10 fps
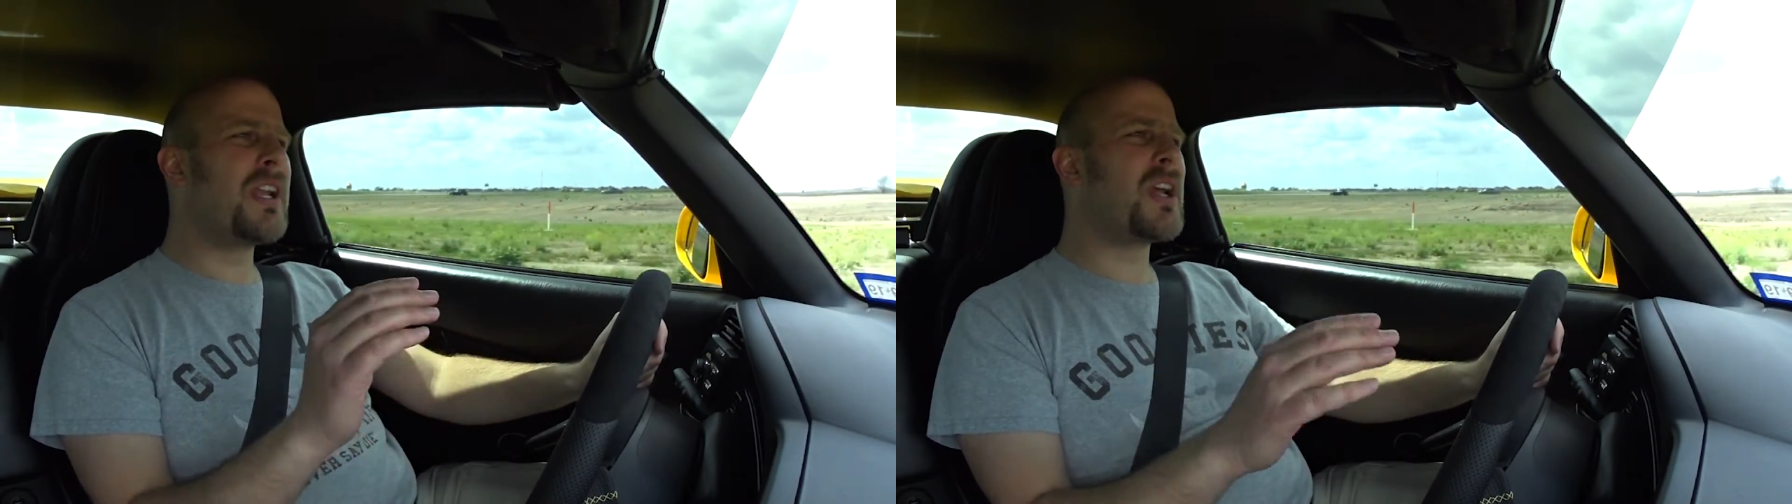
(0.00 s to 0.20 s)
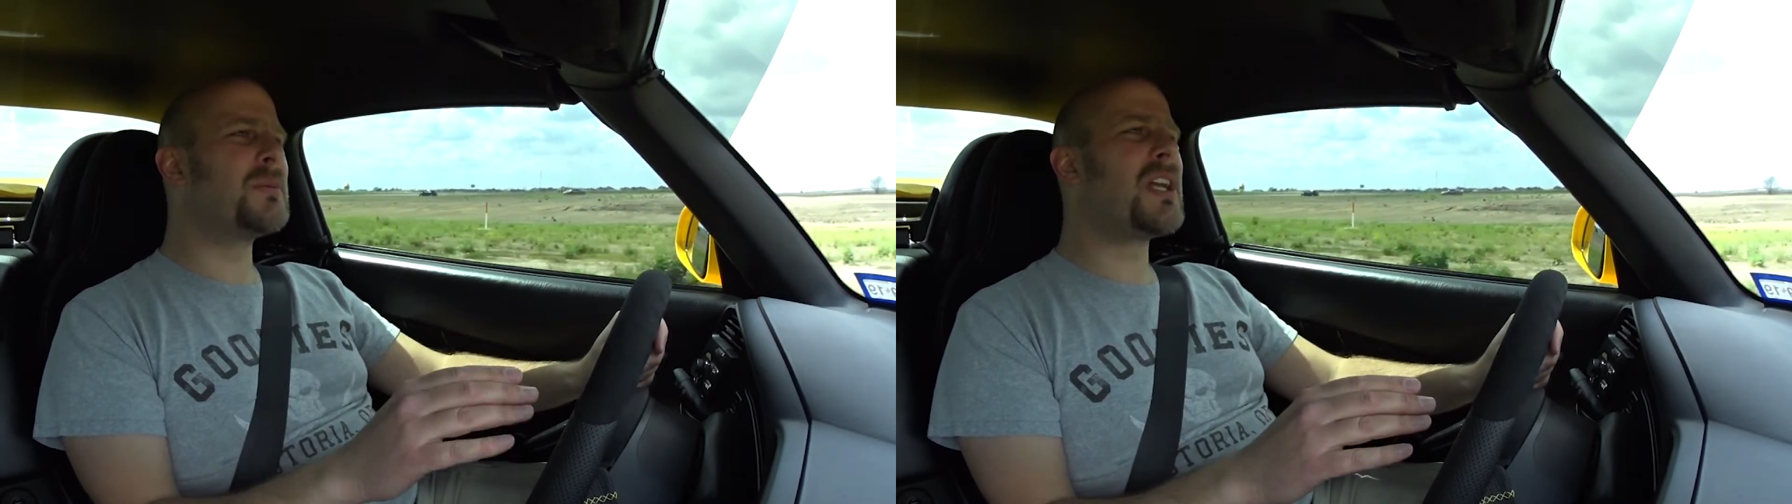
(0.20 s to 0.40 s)

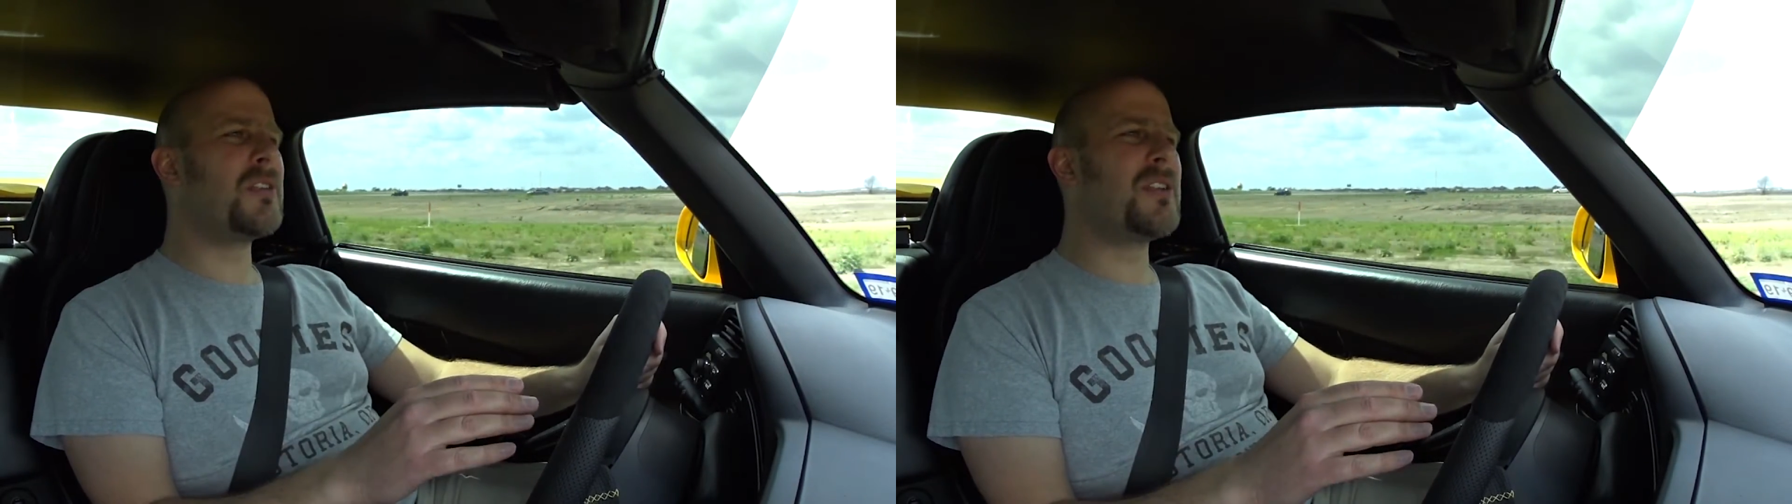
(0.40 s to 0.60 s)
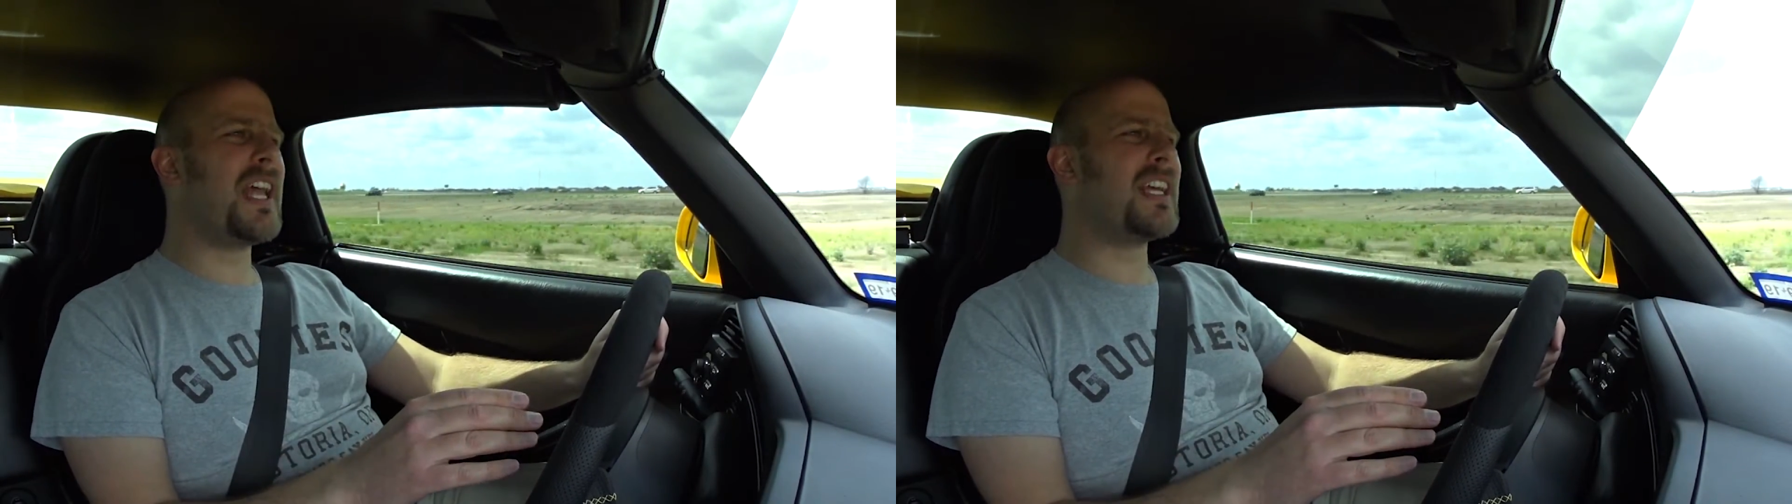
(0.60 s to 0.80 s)
it comes
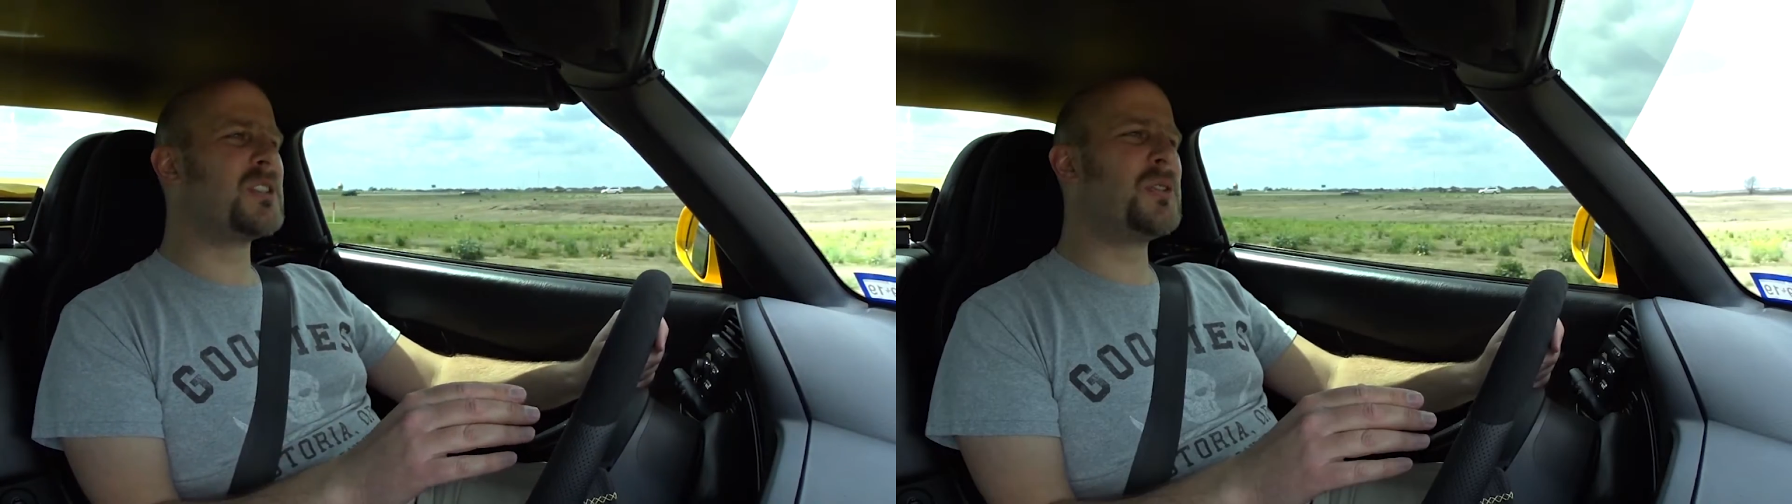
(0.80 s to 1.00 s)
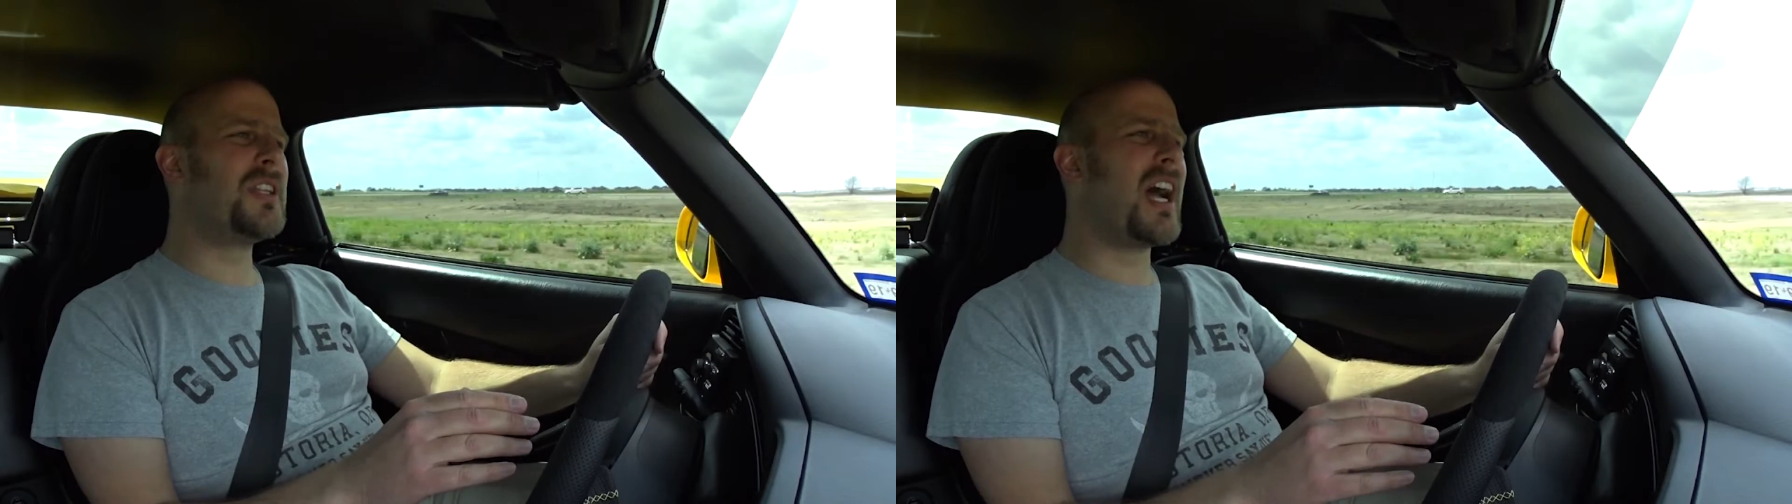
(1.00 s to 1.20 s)
down to the
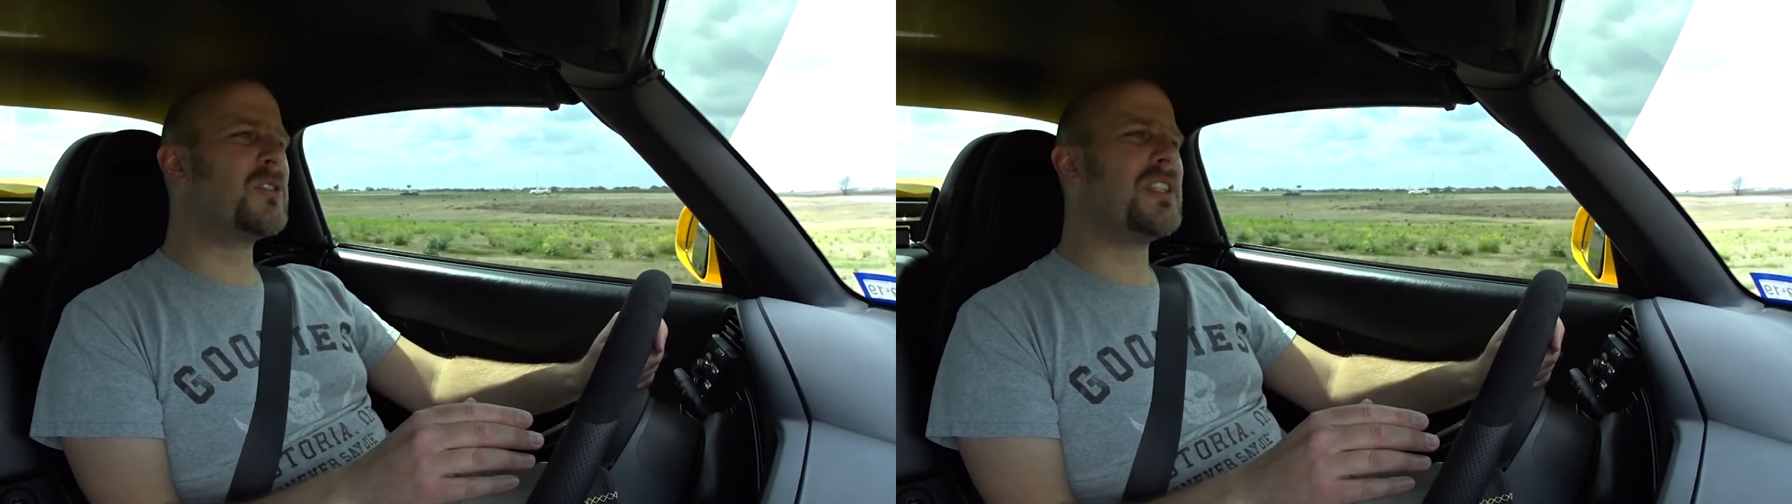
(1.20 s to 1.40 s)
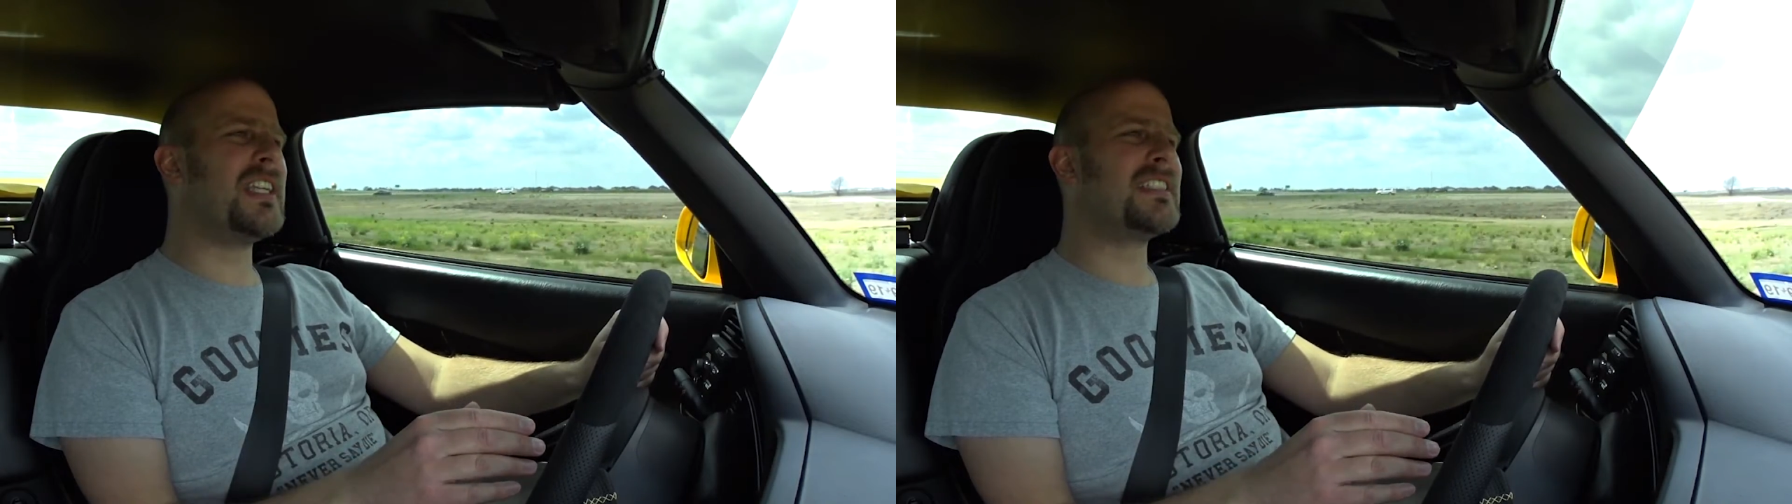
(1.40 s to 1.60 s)

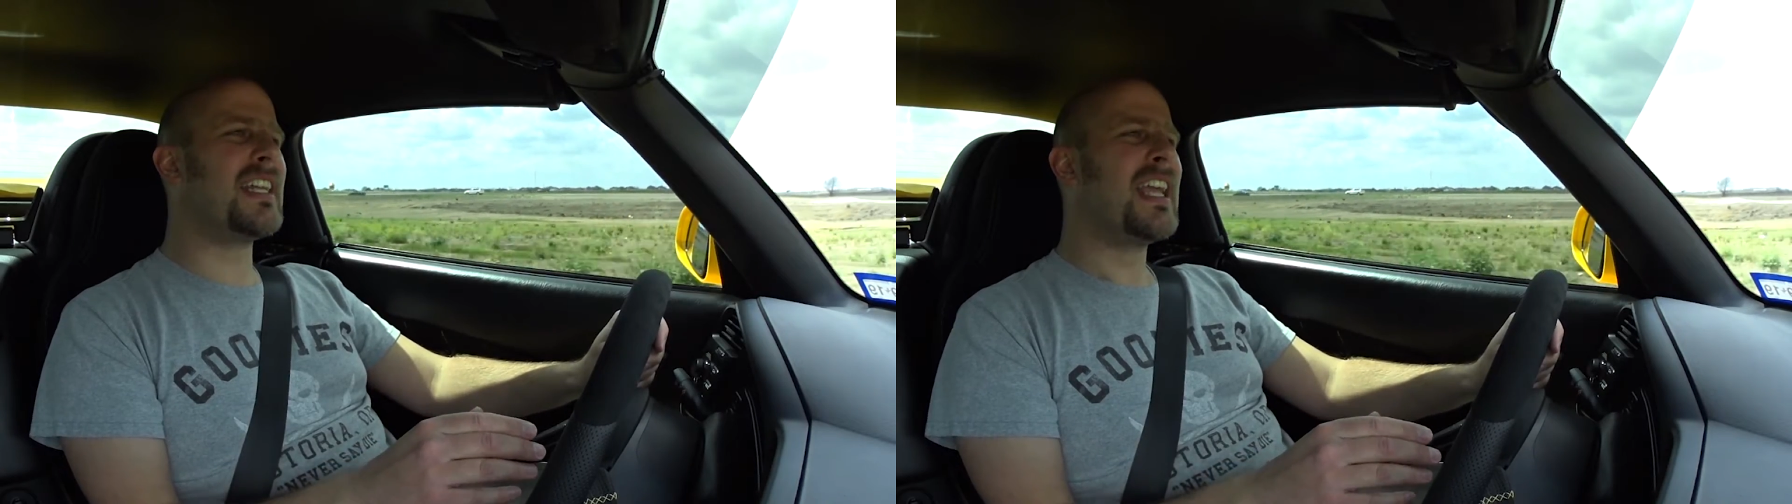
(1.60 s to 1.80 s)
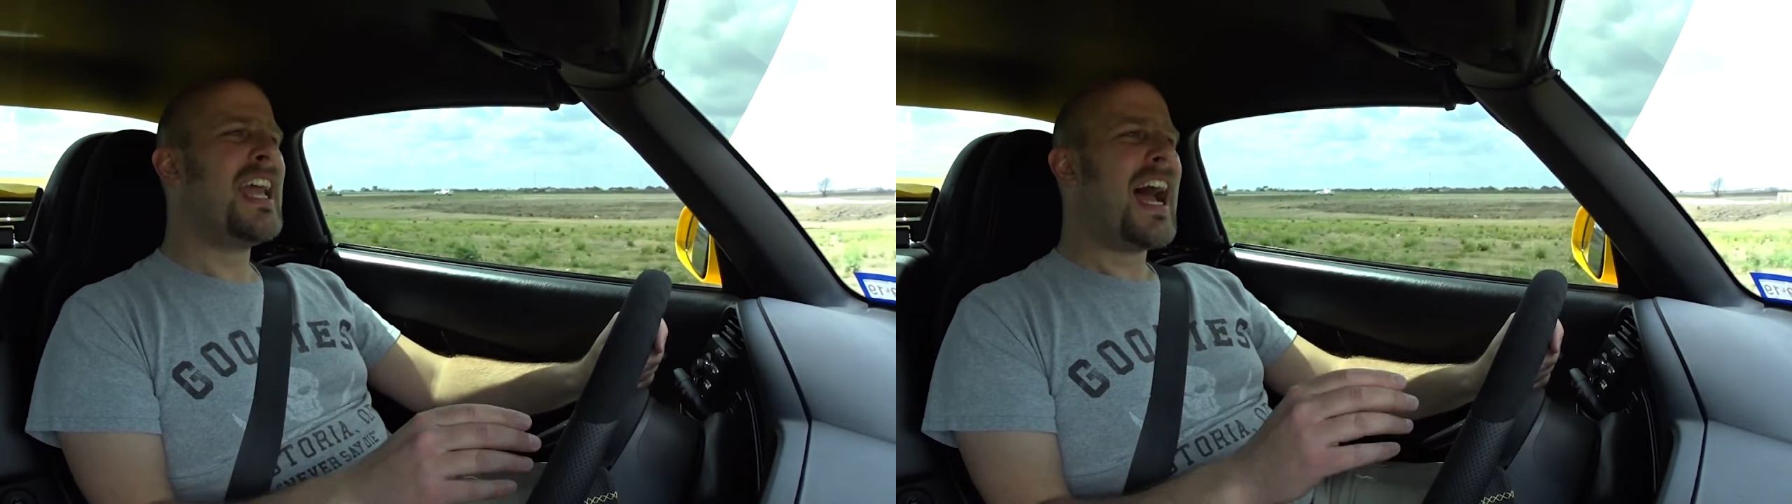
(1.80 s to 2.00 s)
S2000 is that